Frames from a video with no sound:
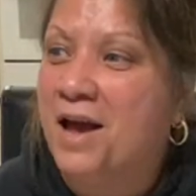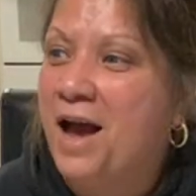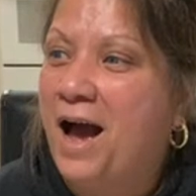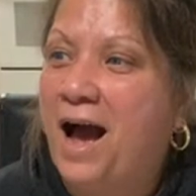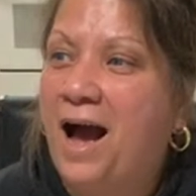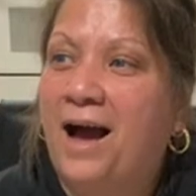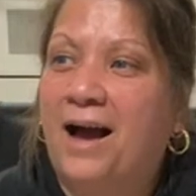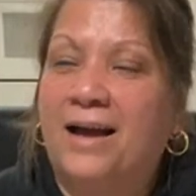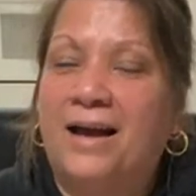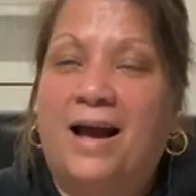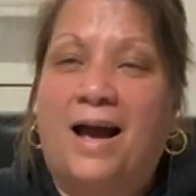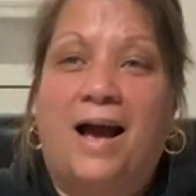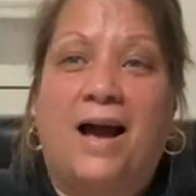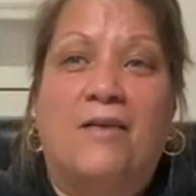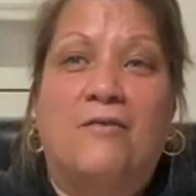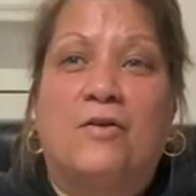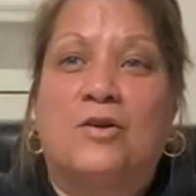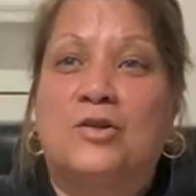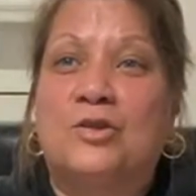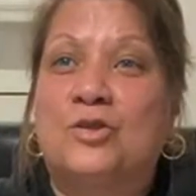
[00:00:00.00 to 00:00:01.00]
I
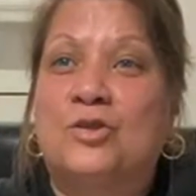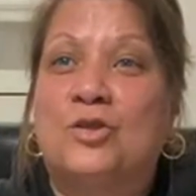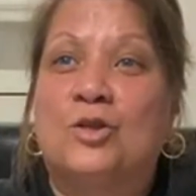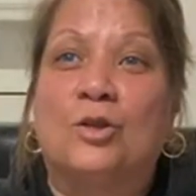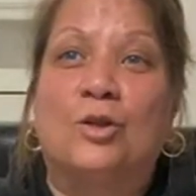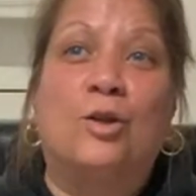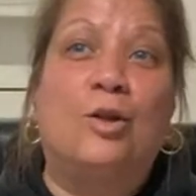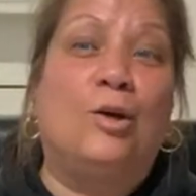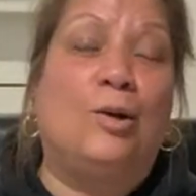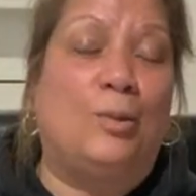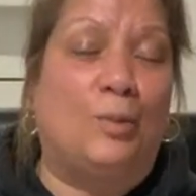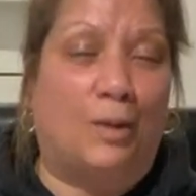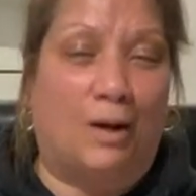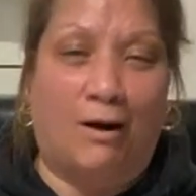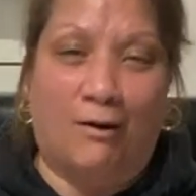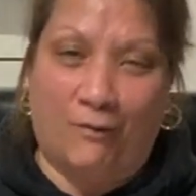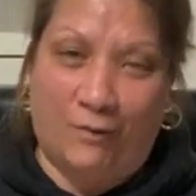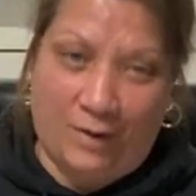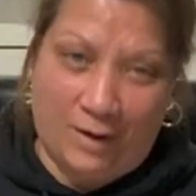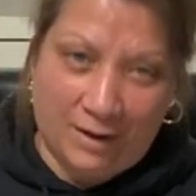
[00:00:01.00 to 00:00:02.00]
have a slew
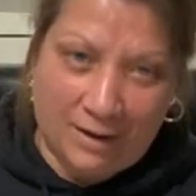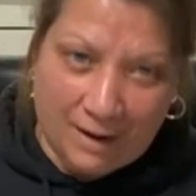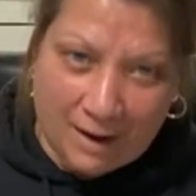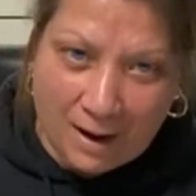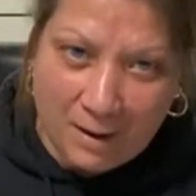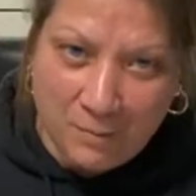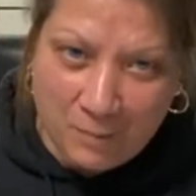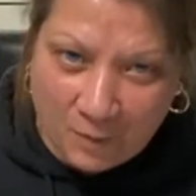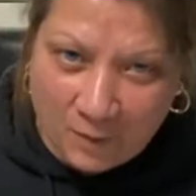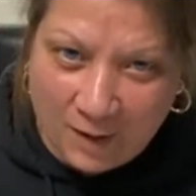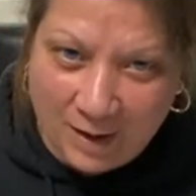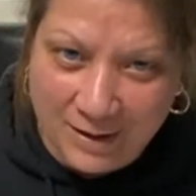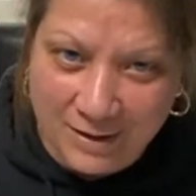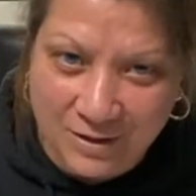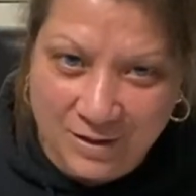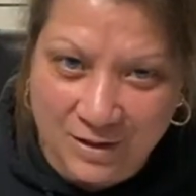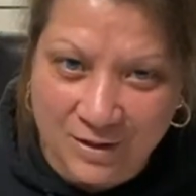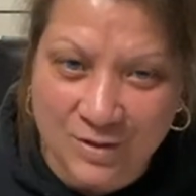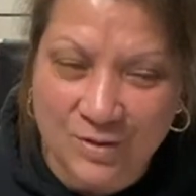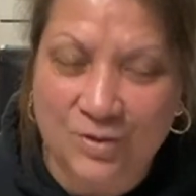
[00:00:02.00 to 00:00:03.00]
of
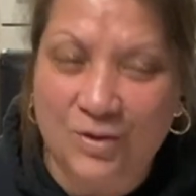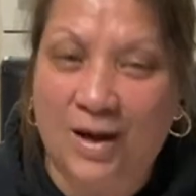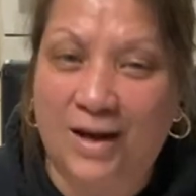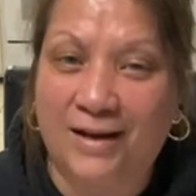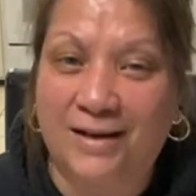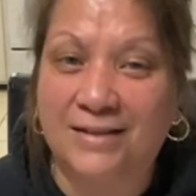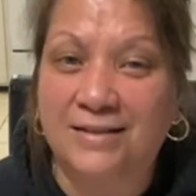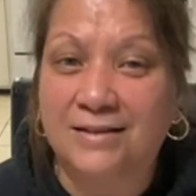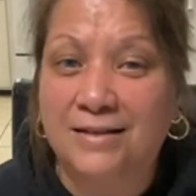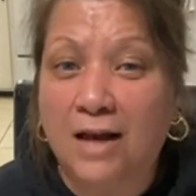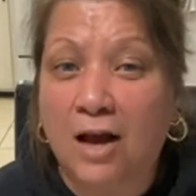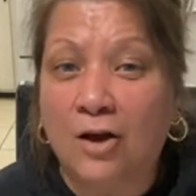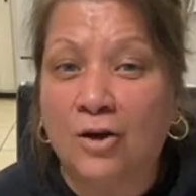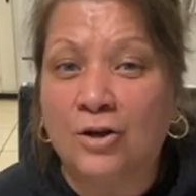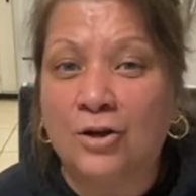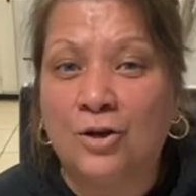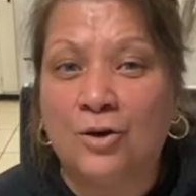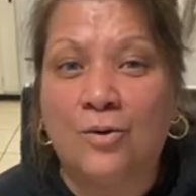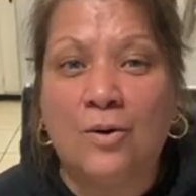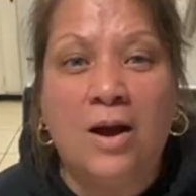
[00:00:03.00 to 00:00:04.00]
collaborations. So I can tell
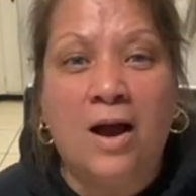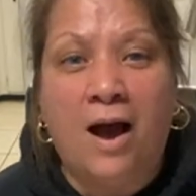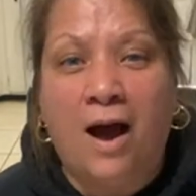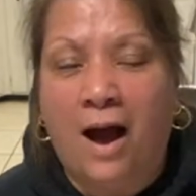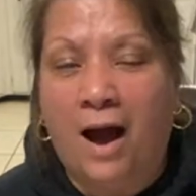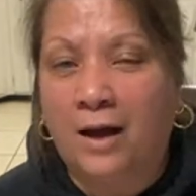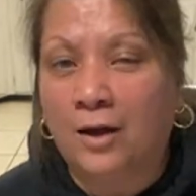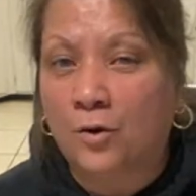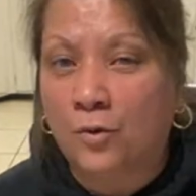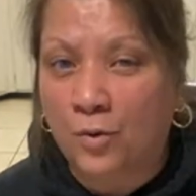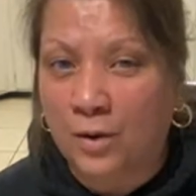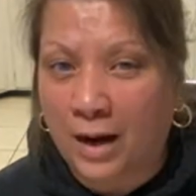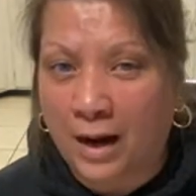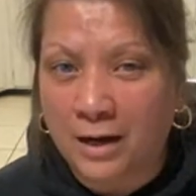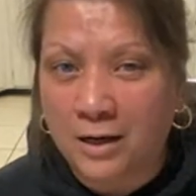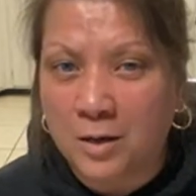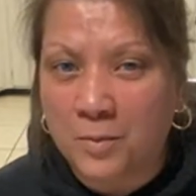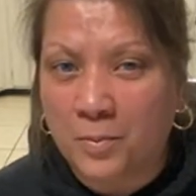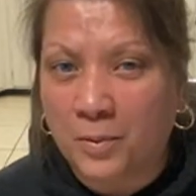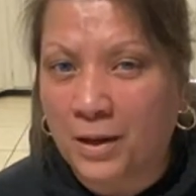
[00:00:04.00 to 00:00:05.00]
you, I
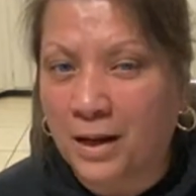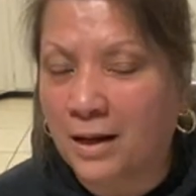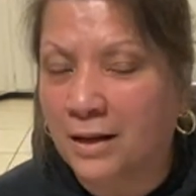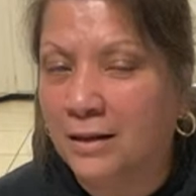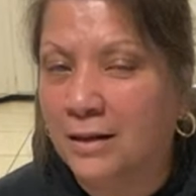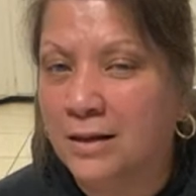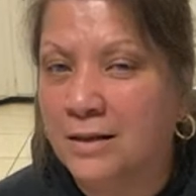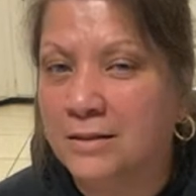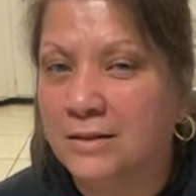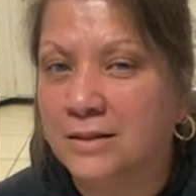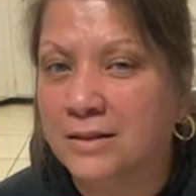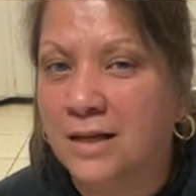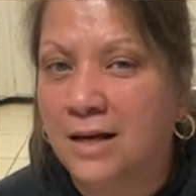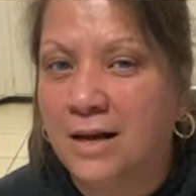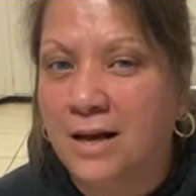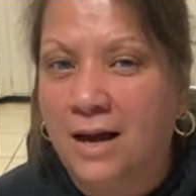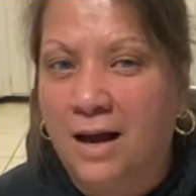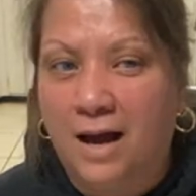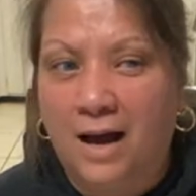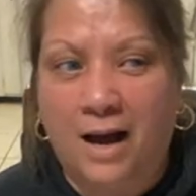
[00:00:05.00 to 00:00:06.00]
create a playlist.
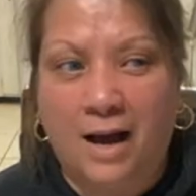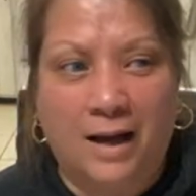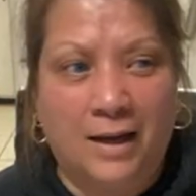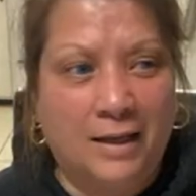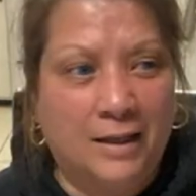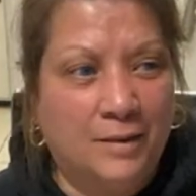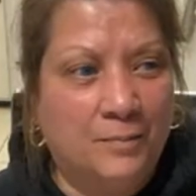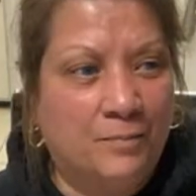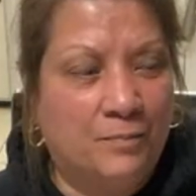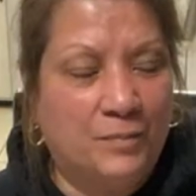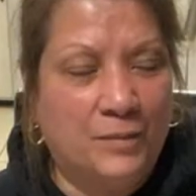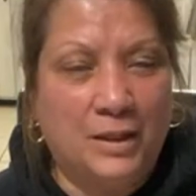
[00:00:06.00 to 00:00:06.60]
And